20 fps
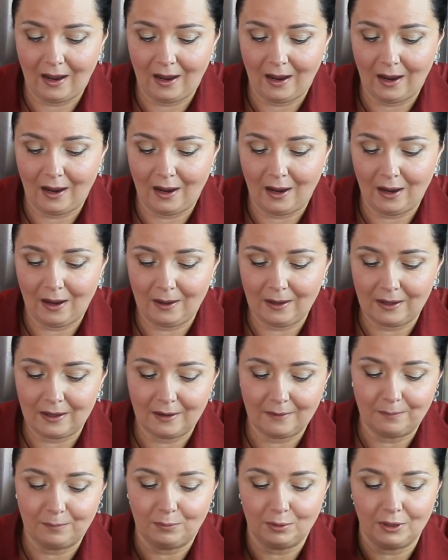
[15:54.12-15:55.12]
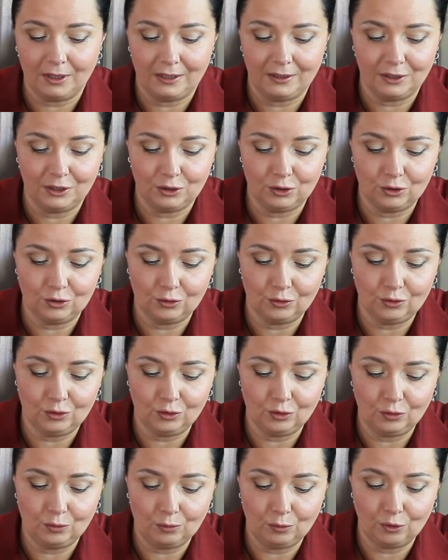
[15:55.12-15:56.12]
I am planning to
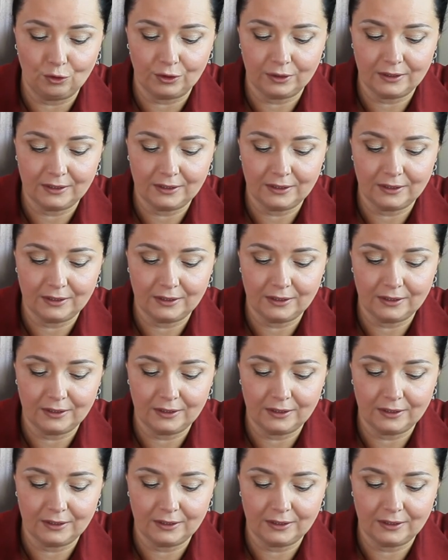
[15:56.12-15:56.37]
do more